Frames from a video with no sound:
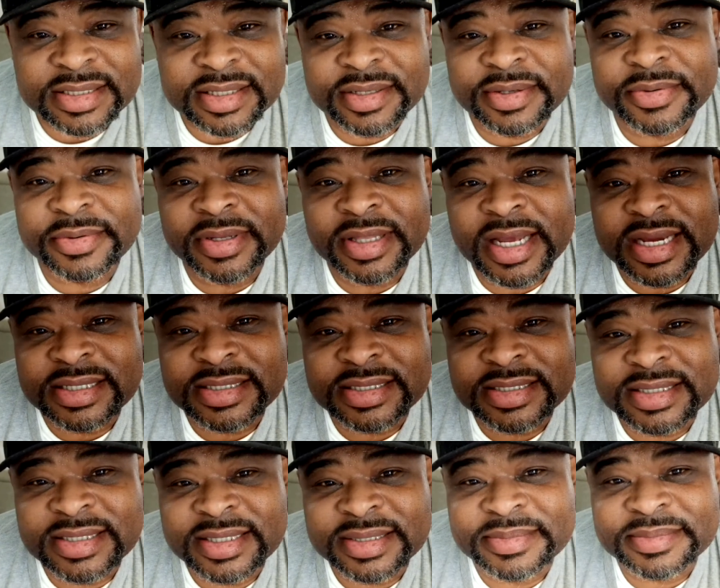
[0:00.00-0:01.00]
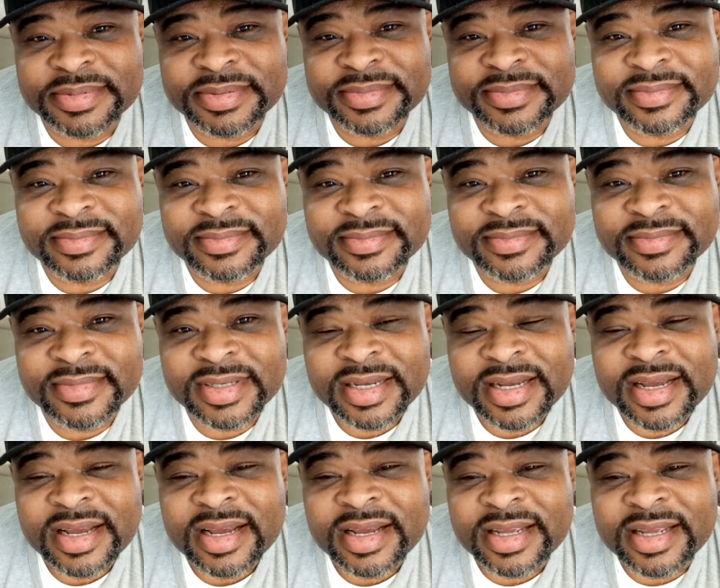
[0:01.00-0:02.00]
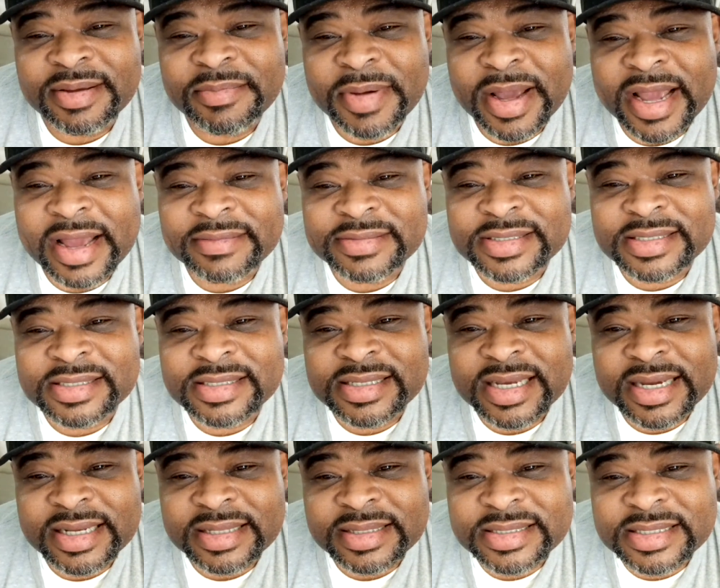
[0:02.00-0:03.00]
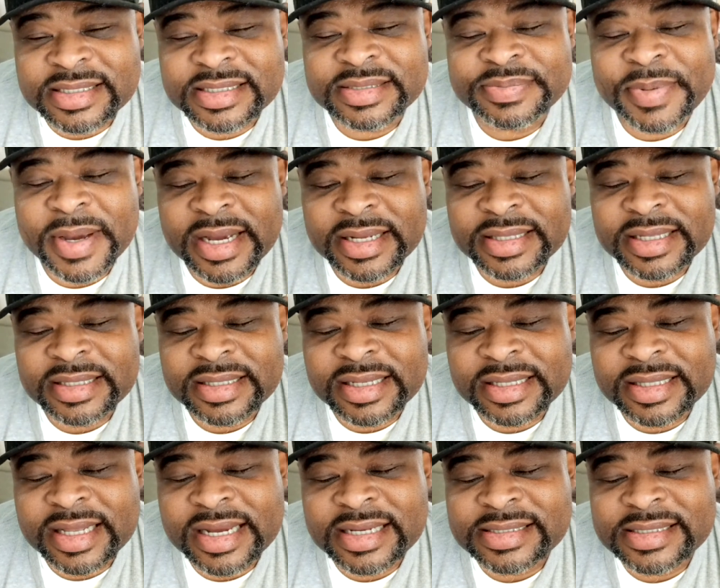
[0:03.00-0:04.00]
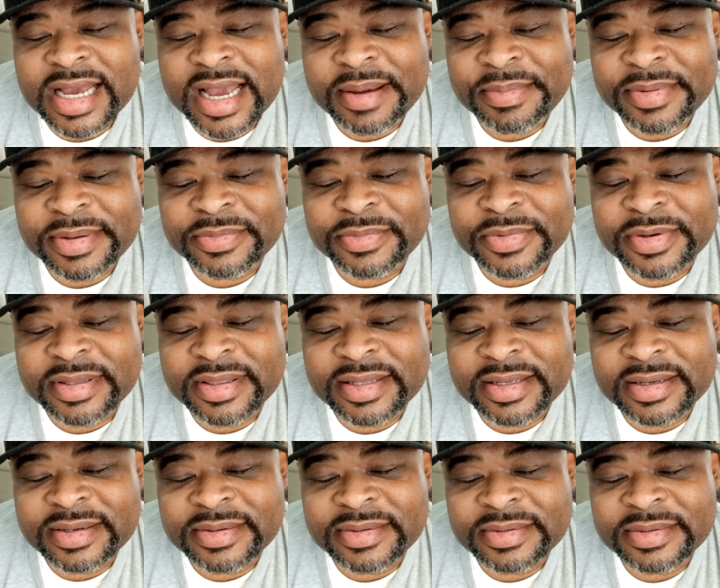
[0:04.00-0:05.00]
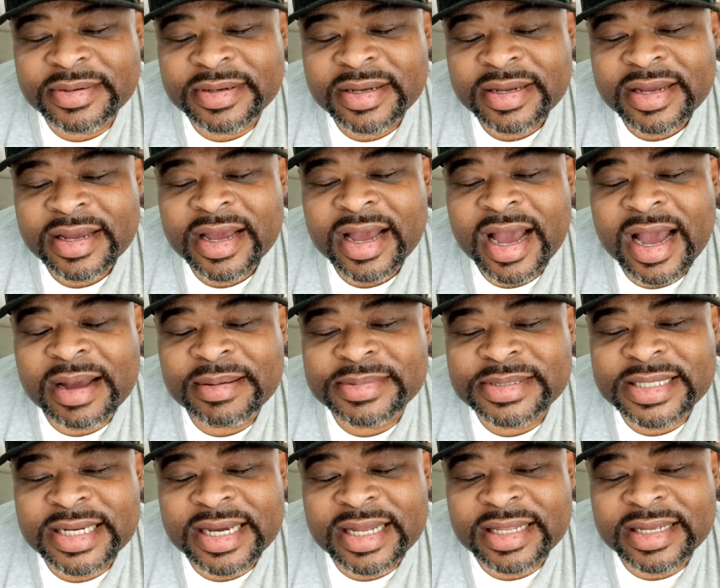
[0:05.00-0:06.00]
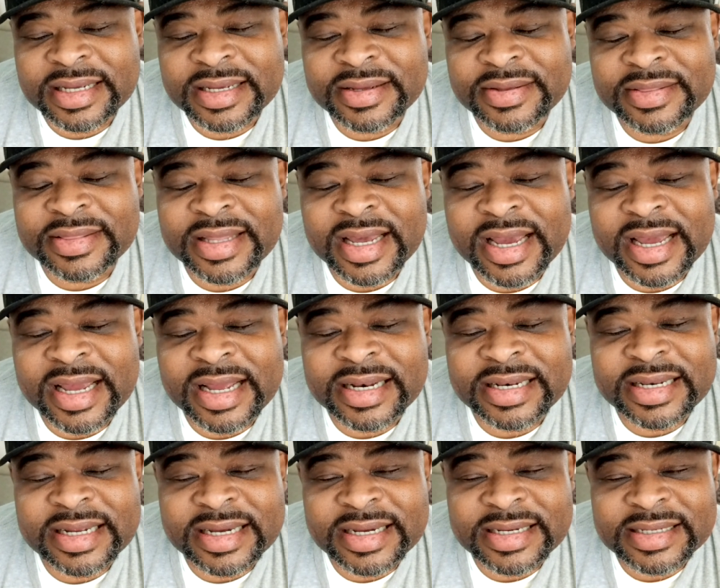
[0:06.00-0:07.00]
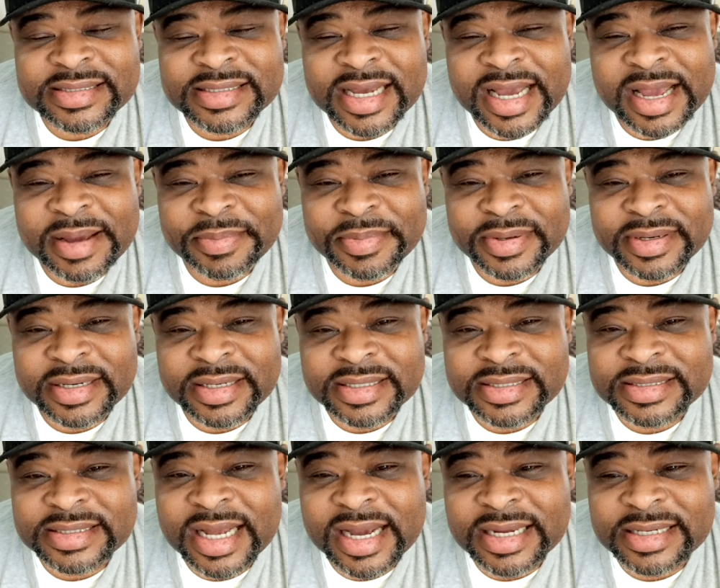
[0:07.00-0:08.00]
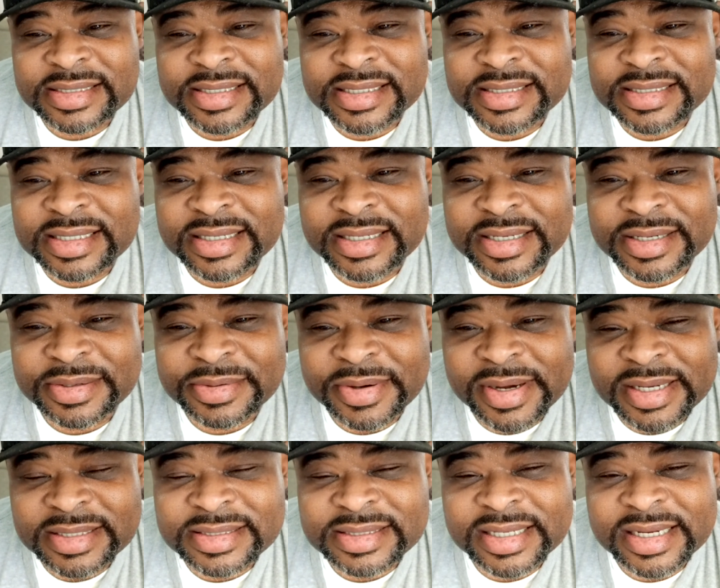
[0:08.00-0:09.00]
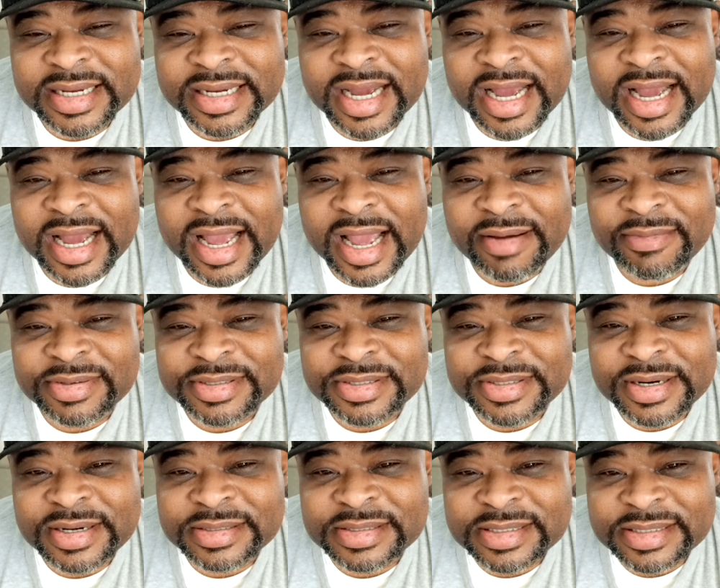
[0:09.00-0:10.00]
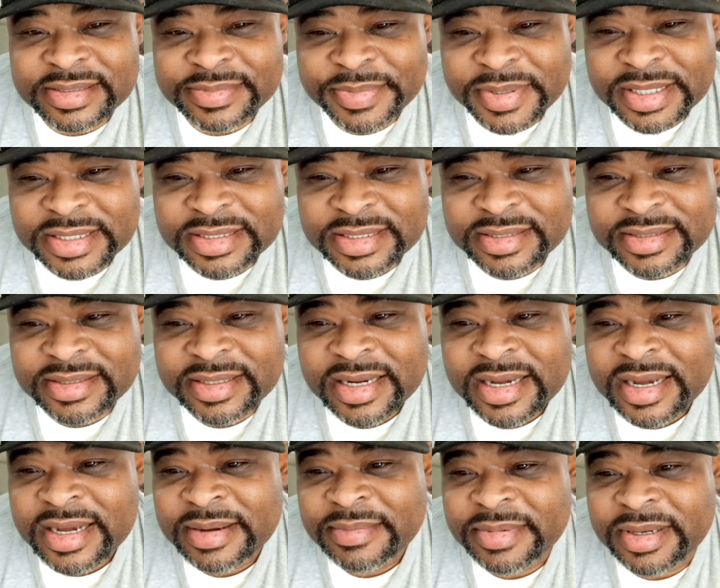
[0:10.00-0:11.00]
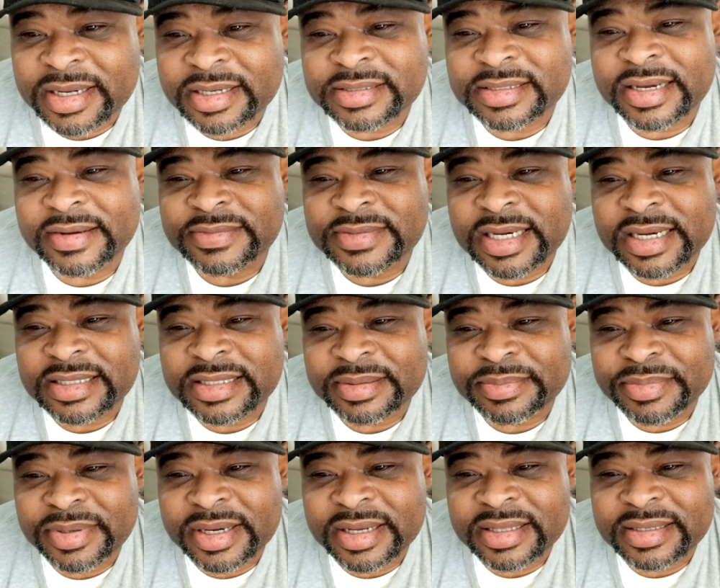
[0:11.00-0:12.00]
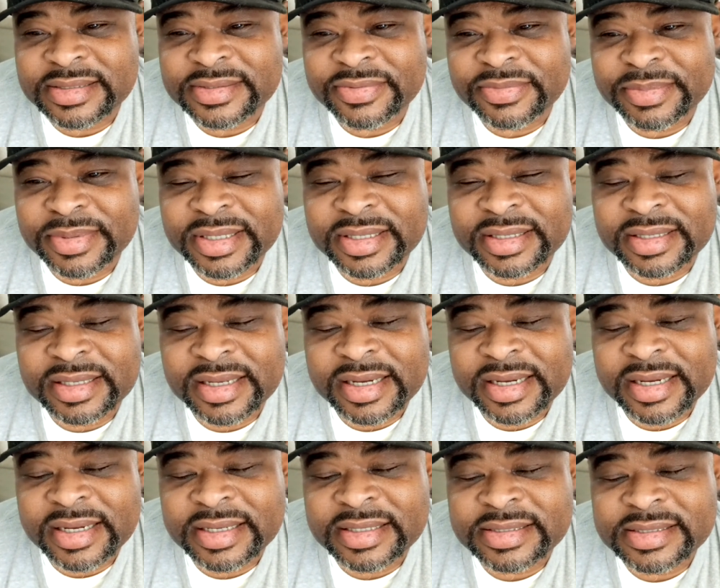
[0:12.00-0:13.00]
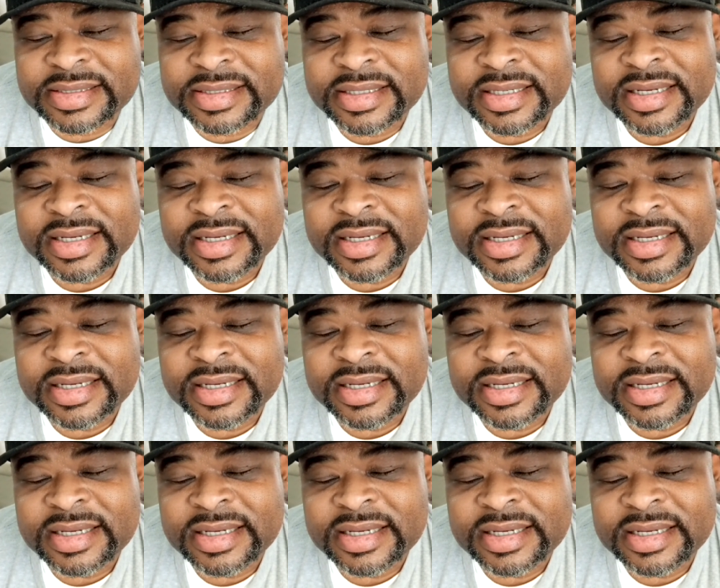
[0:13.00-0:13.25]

the relationship. You may have suspected that that's happened with you. I'm telling you that it does happen. And it's not just a U.S. thing. I have a strong suspicion because I've talked to brothers from other lands.